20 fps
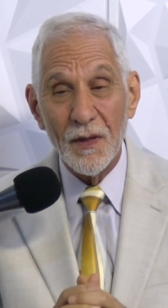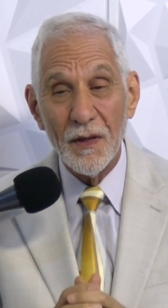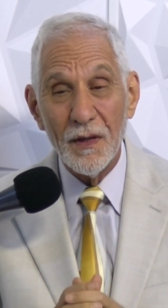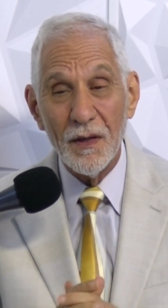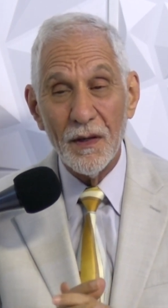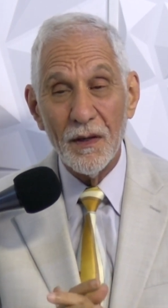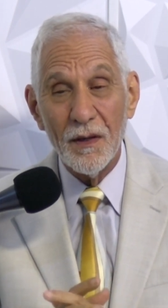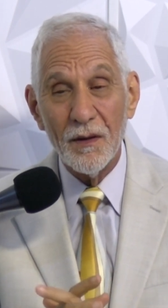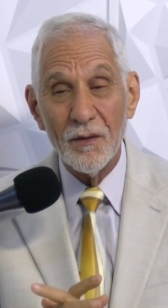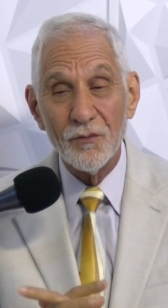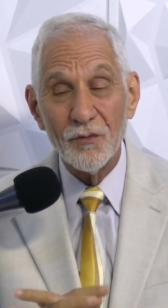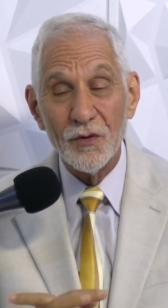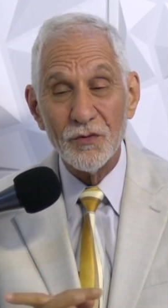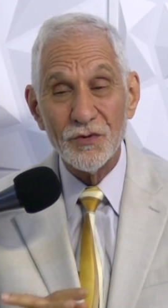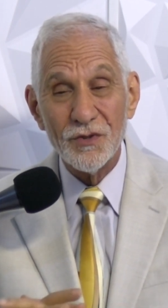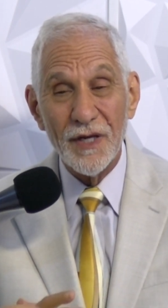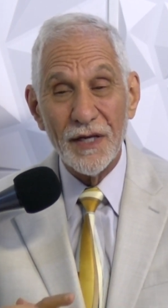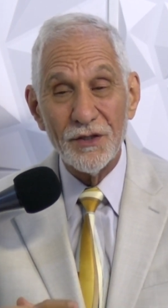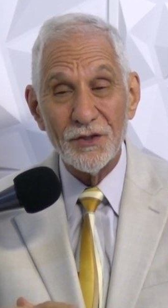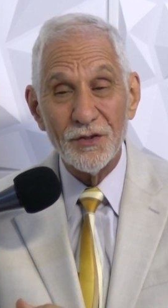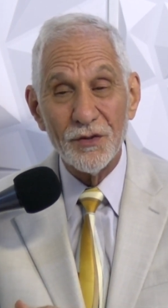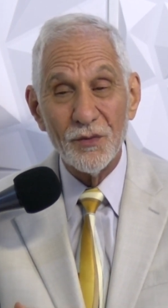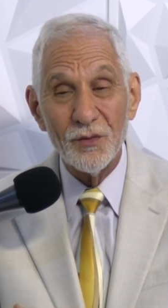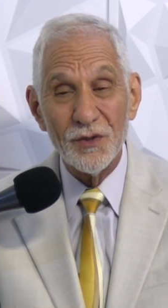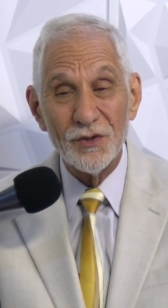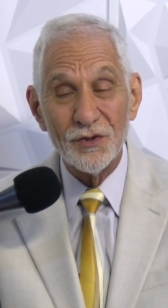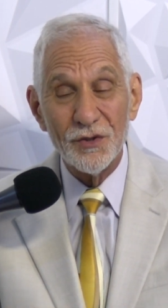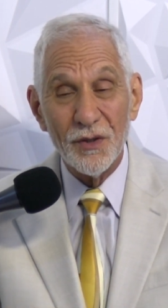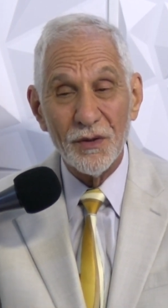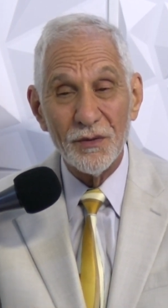rosacea,
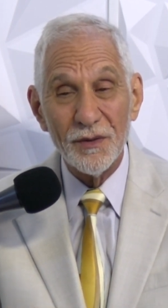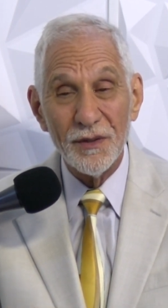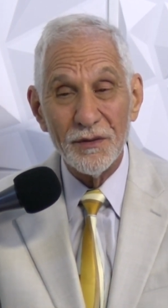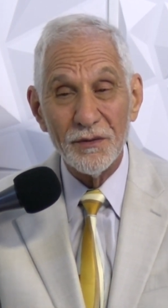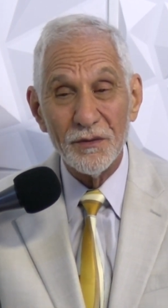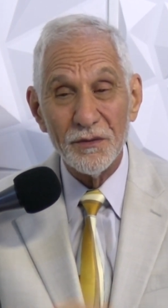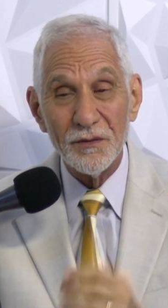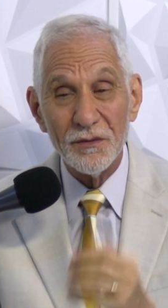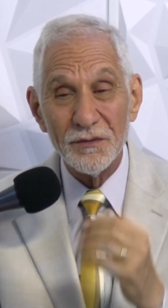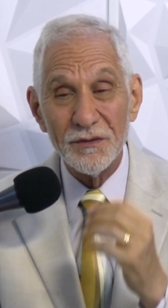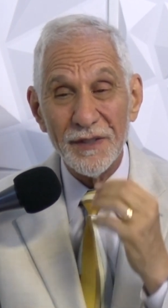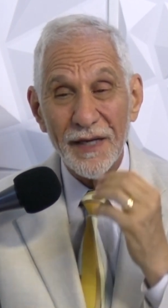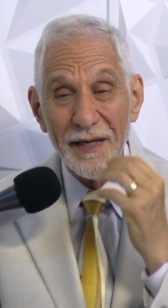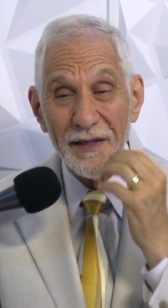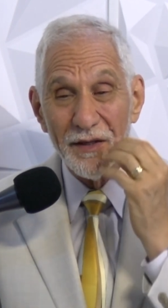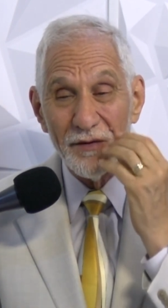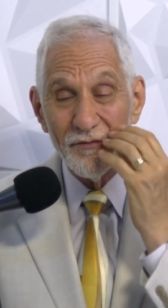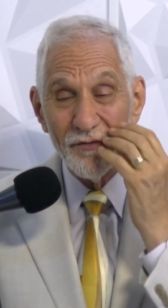which are little tiny